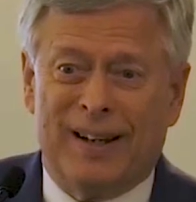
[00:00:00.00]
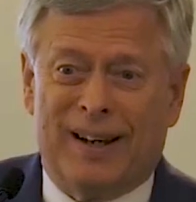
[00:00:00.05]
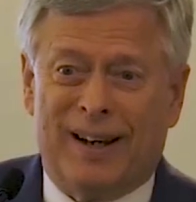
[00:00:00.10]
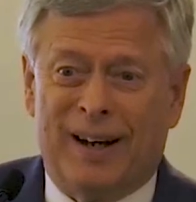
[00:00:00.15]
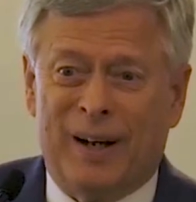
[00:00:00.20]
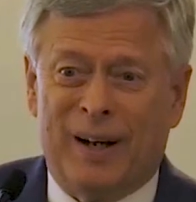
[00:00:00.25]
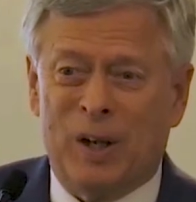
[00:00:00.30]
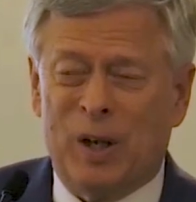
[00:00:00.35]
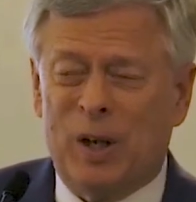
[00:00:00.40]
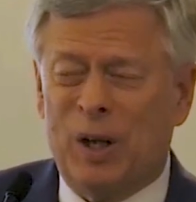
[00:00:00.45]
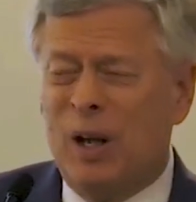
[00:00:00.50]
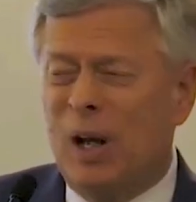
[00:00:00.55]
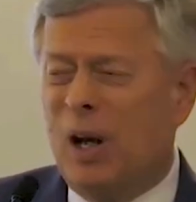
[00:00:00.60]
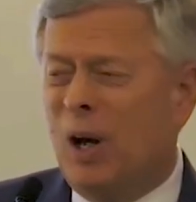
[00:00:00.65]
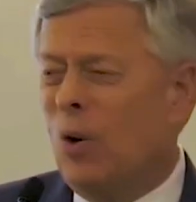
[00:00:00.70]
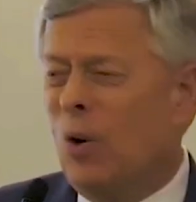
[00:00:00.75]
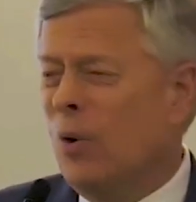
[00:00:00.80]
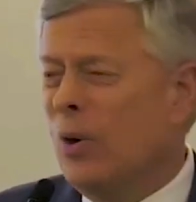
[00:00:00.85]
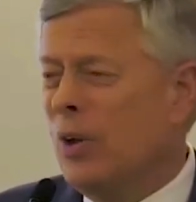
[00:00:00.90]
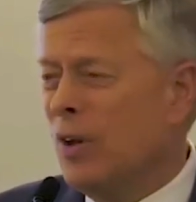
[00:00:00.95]

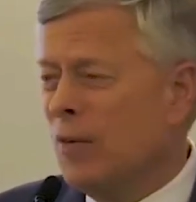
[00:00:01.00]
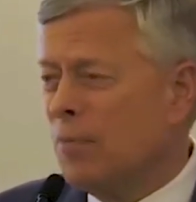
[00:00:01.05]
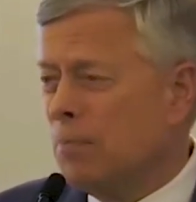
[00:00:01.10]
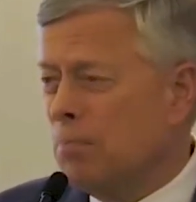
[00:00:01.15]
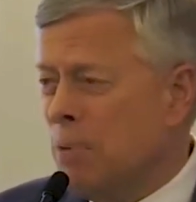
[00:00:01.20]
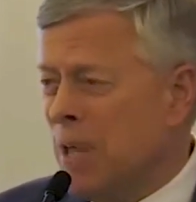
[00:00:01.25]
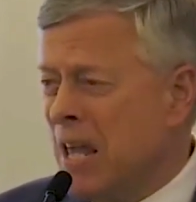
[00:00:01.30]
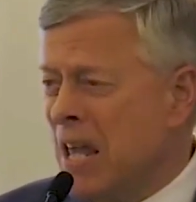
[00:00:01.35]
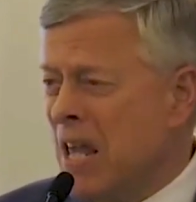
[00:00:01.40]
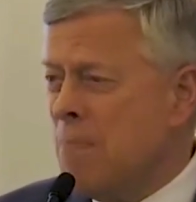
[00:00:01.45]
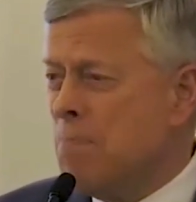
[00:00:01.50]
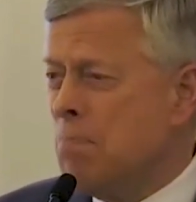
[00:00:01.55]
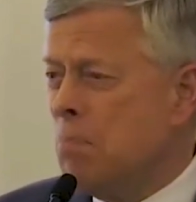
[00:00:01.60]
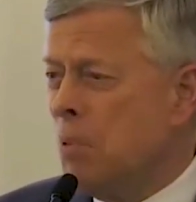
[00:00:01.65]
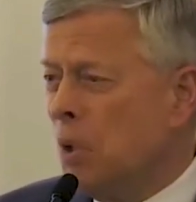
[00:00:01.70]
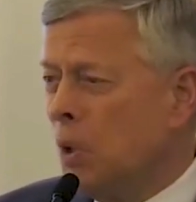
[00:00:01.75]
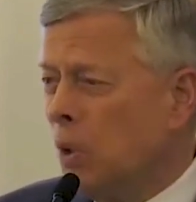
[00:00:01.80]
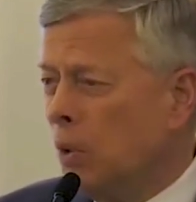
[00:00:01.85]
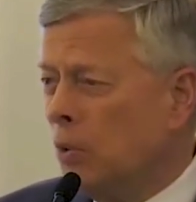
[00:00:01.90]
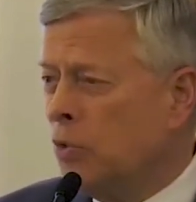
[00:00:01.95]
If
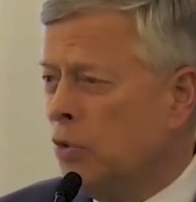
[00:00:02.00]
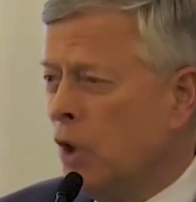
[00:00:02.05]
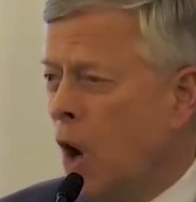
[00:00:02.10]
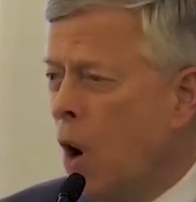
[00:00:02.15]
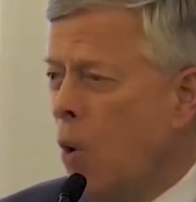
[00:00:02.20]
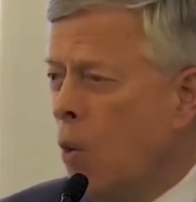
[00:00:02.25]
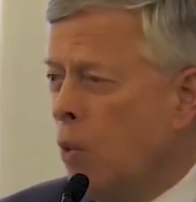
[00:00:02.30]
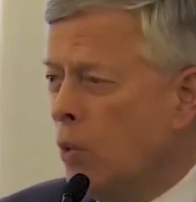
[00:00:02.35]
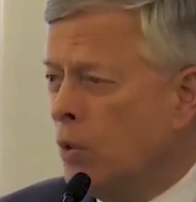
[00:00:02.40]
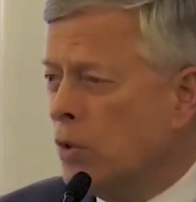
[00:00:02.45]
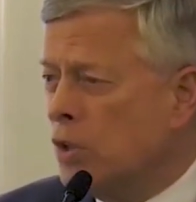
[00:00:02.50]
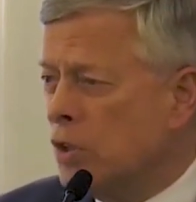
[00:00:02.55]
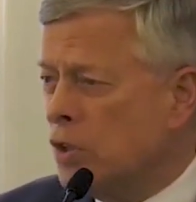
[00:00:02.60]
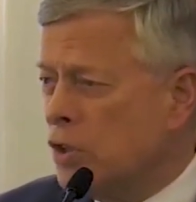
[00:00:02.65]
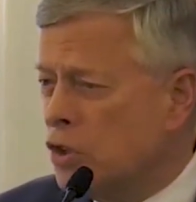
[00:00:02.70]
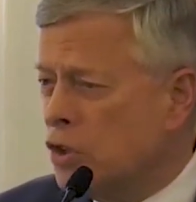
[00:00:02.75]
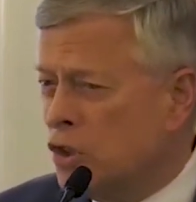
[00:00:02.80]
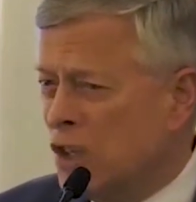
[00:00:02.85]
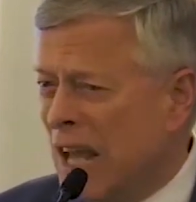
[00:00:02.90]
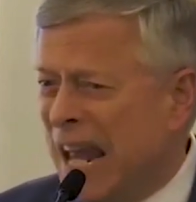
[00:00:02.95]
people don't
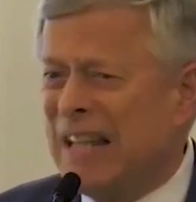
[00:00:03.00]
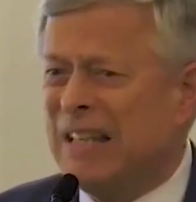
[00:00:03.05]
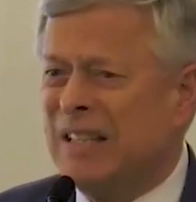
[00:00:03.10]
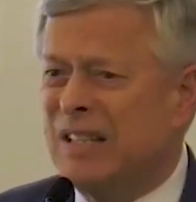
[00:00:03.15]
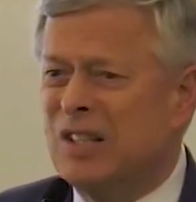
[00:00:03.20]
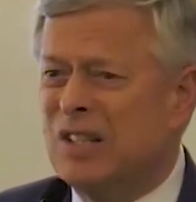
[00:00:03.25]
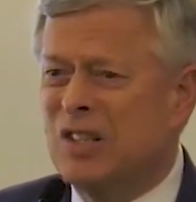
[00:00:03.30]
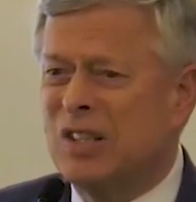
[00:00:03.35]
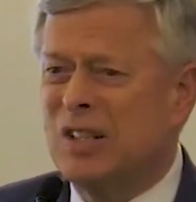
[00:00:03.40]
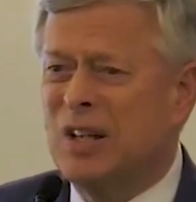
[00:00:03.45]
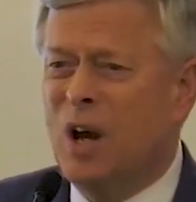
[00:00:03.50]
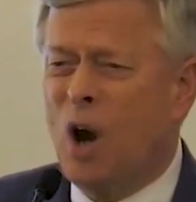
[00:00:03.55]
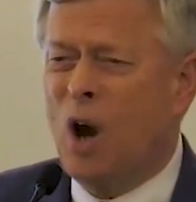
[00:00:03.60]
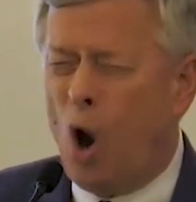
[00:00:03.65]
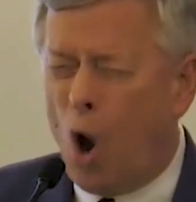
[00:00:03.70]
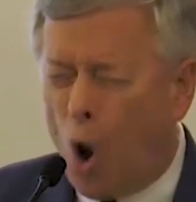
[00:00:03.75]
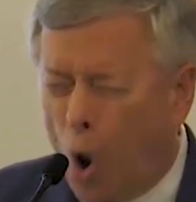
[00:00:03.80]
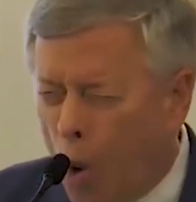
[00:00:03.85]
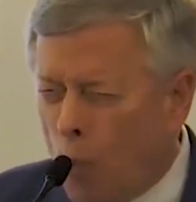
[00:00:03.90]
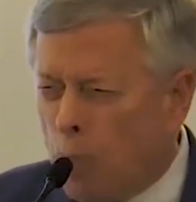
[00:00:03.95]
sense
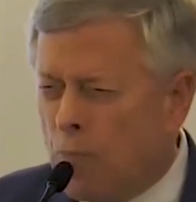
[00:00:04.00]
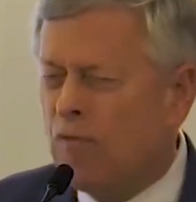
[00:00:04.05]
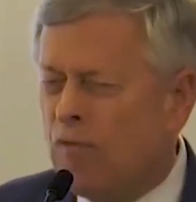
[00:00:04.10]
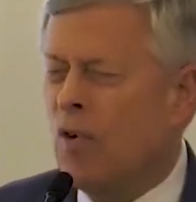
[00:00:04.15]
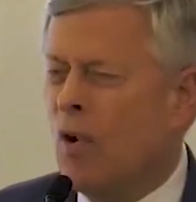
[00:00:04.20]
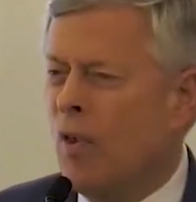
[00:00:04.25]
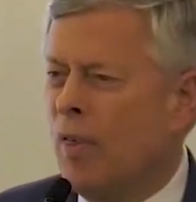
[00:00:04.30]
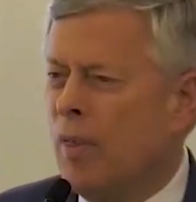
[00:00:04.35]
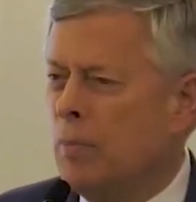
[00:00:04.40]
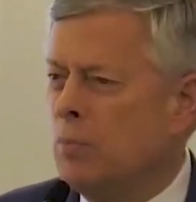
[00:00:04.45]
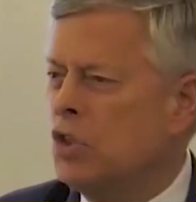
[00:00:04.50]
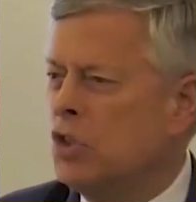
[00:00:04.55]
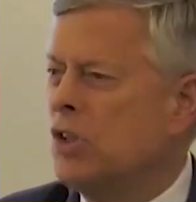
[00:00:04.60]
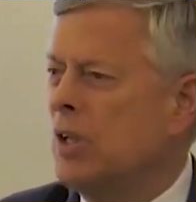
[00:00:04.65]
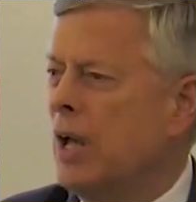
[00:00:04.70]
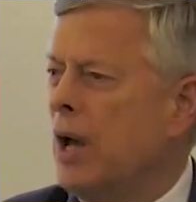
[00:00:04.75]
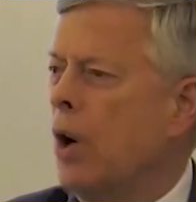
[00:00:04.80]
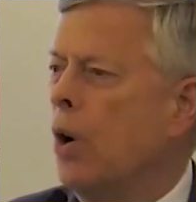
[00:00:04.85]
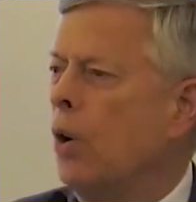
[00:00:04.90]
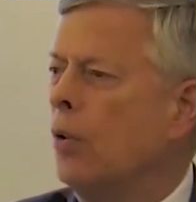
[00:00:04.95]
hope for
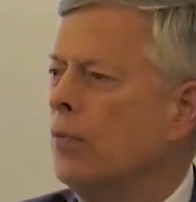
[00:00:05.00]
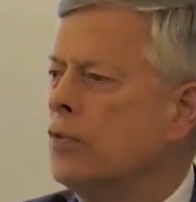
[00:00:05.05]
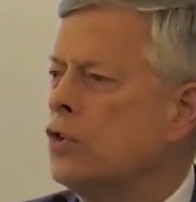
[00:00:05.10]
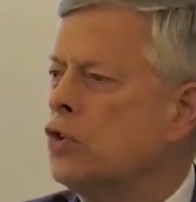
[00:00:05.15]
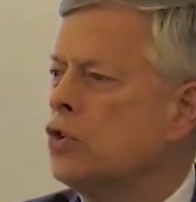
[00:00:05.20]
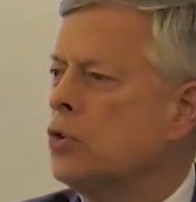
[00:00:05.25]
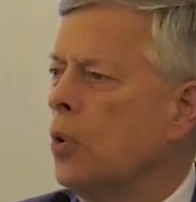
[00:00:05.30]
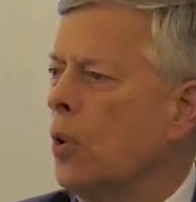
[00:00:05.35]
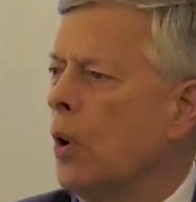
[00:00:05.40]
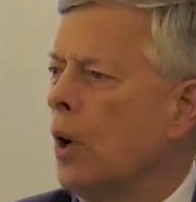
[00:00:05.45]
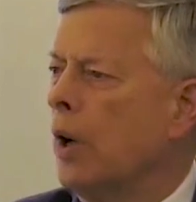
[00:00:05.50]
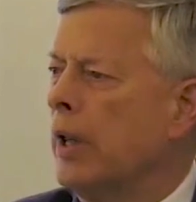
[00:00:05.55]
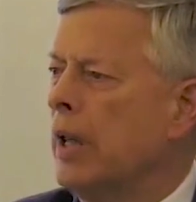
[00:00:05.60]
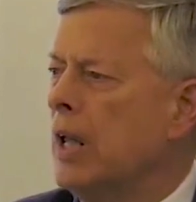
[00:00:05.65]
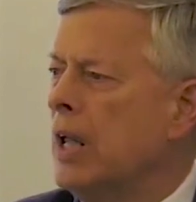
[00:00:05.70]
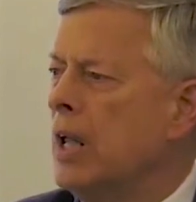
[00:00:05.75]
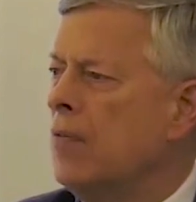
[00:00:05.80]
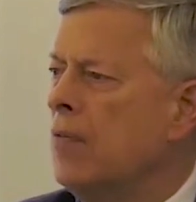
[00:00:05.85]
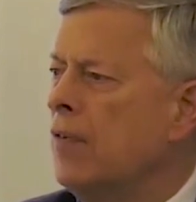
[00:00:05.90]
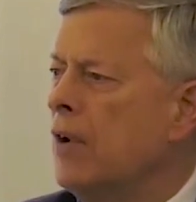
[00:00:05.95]
themselves, or
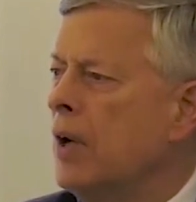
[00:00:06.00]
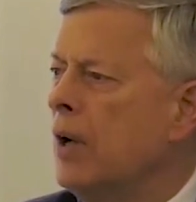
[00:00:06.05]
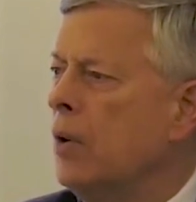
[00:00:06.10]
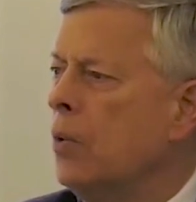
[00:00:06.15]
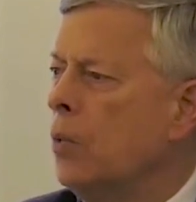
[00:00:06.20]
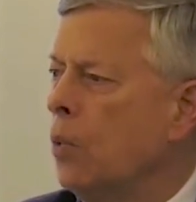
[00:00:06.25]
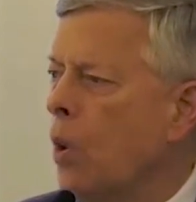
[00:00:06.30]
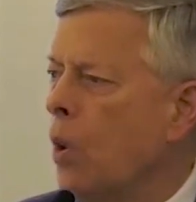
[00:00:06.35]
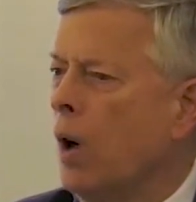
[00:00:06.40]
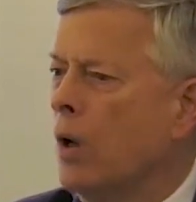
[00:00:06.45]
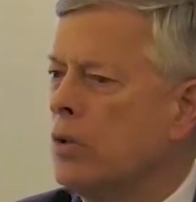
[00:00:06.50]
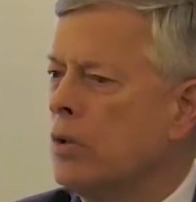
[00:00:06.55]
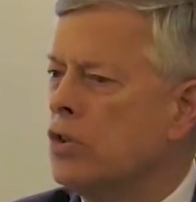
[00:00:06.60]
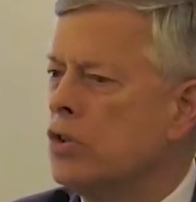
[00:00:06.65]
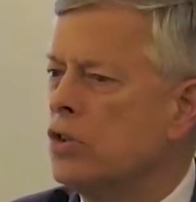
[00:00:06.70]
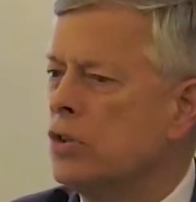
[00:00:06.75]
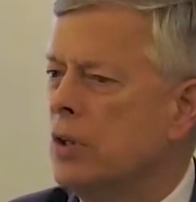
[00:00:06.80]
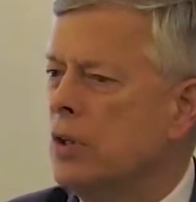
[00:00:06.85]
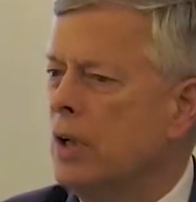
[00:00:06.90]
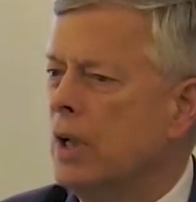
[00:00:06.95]
even
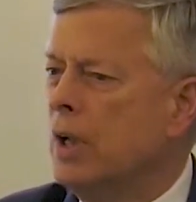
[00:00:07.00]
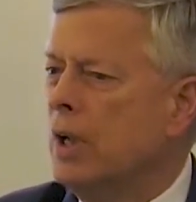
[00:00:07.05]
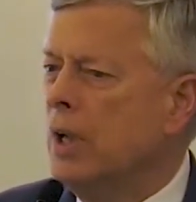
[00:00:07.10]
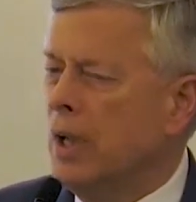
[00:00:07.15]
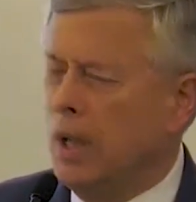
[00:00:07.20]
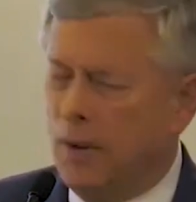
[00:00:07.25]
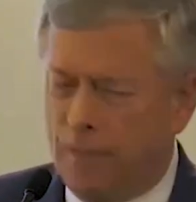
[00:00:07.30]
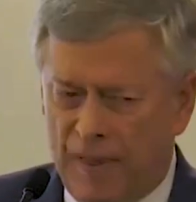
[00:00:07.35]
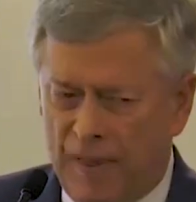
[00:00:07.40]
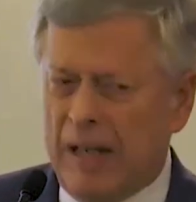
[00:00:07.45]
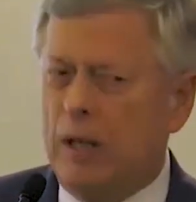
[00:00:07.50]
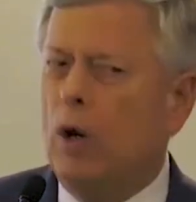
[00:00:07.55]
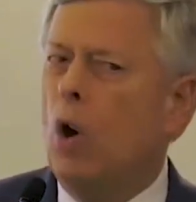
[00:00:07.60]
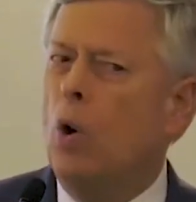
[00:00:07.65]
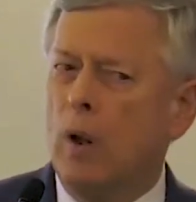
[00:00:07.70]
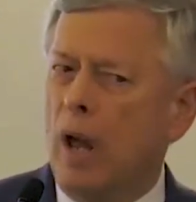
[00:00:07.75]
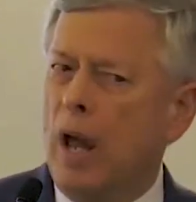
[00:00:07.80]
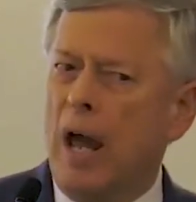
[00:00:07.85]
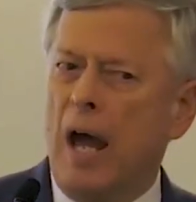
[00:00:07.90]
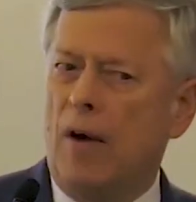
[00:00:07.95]
worse, if they
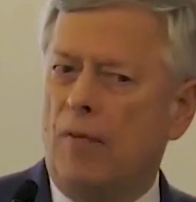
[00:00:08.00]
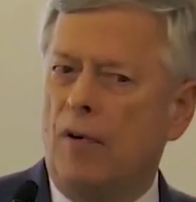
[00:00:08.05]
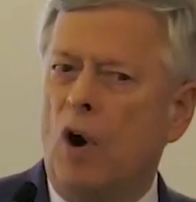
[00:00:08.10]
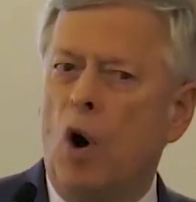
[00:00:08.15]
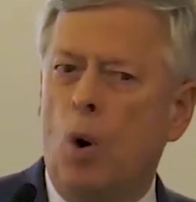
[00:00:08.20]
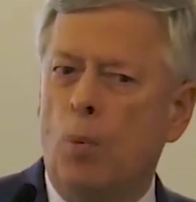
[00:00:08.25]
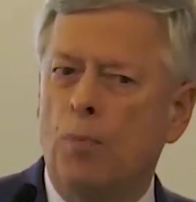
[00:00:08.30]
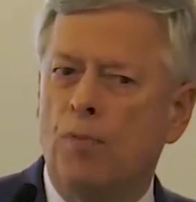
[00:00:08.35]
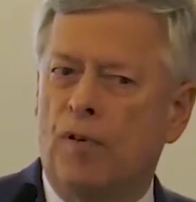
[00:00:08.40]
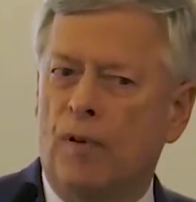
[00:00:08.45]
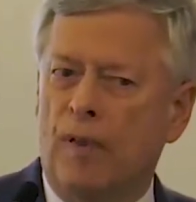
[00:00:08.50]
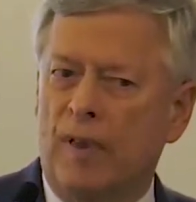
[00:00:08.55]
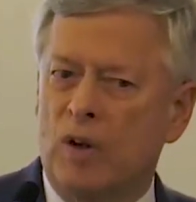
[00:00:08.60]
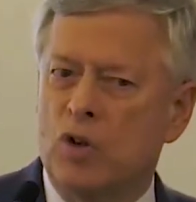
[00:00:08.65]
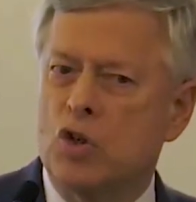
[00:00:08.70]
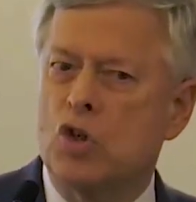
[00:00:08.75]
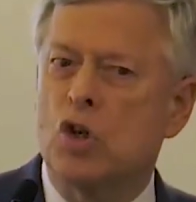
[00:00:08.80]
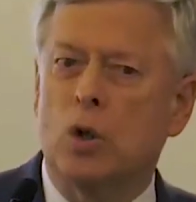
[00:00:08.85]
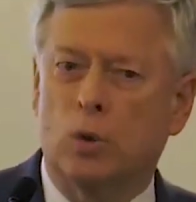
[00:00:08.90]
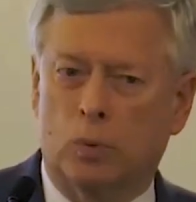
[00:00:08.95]
don't have hope for their
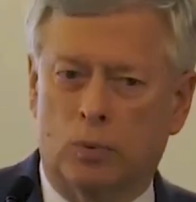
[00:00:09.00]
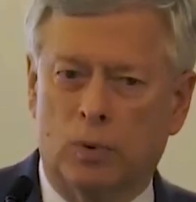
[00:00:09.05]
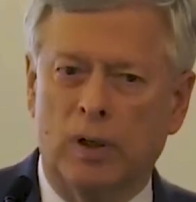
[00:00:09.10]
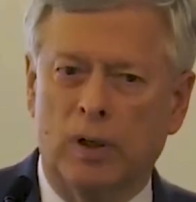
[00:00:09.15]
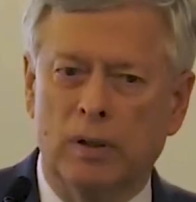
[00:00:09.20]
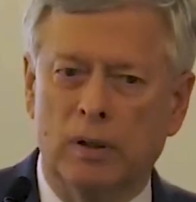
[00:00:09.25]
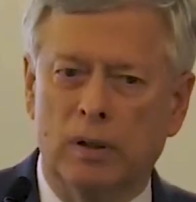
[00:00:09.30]
children,